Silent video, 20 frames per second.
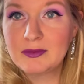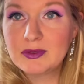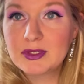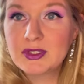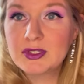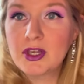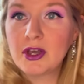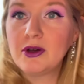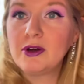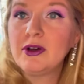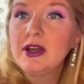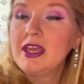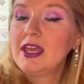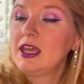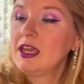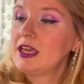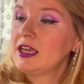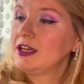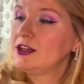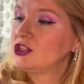So
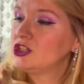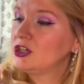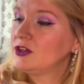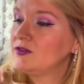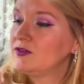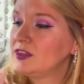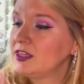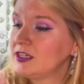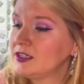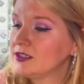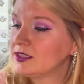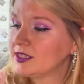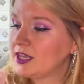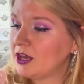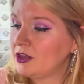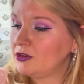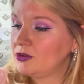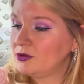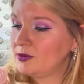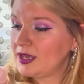each of these
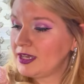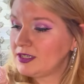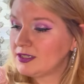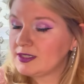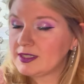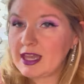colorways